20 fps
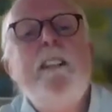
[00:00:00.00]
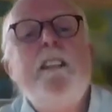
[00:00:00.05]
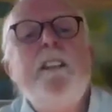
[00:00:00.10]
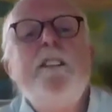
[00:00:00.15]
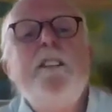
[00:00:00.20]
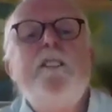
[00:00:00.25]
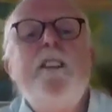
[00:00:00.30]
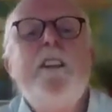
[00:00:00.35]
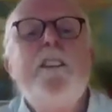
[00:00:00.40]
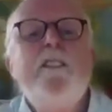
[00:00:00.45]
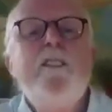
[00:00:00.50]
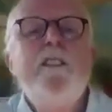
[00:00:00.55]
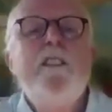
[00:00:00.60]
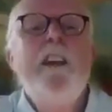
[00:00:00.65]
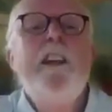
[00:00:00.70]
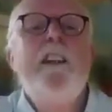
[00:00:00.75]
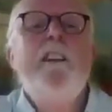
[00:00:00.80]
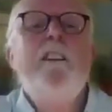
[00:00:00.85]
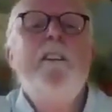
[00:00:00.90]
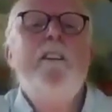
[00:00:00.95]

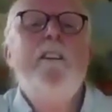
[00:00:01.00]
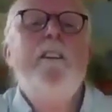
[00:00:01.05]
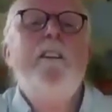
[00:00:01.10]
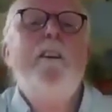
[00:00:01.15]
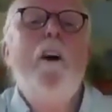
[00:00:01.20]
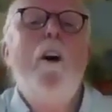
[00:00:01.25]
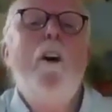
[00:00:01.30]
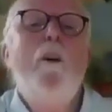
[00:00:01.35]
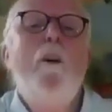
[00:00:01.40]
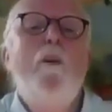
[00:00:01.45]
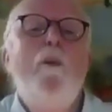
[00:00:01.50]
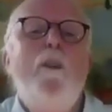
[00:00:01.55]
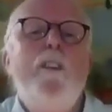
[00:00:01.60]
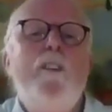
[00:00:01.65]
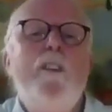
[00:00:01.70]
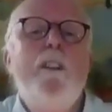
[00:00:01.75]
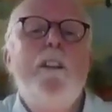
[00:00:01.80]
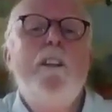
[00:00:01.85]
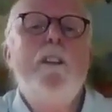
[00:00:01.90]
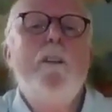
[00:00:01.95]

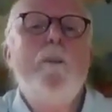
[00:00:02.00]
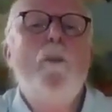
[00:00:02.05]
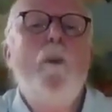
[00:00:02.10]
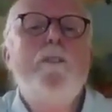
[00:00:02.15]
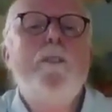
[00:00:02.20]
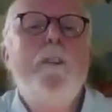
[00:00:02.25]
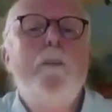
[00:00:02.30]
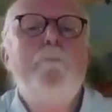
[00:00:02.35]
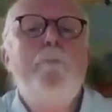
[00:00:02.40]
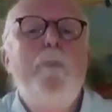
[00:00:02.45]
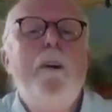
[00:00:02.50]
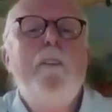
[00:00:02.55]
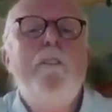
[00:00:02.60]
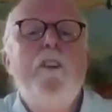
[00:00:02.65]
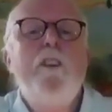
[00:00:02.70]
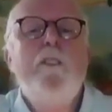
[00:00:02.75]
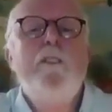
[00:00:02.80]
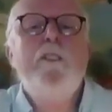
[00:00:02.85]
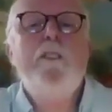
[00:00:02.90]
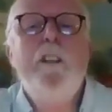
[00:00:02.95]
1603 was a
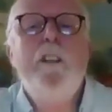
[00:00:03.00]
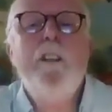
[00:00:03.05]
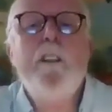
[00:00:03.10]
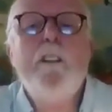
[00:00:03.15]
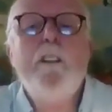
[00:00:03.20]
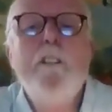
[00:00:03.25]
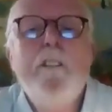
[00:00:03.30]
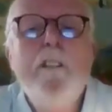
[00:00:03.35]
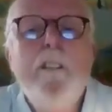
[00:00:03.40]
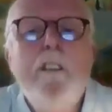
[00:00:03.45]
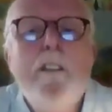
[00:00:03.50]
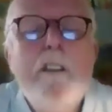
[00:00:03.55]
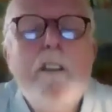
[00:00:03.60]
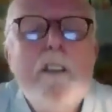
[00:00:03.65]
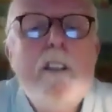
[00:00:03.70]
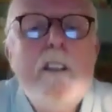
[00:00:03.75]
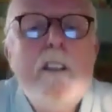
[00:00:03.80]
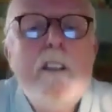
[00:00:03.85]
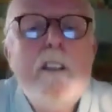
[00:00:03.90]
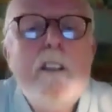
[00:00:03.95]
pivotal year
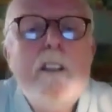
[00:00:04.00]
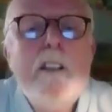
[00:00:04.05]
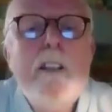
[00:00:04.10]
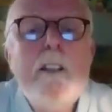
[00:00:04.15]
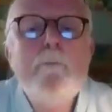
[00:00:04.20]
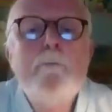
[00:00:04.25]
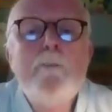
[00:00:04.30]
in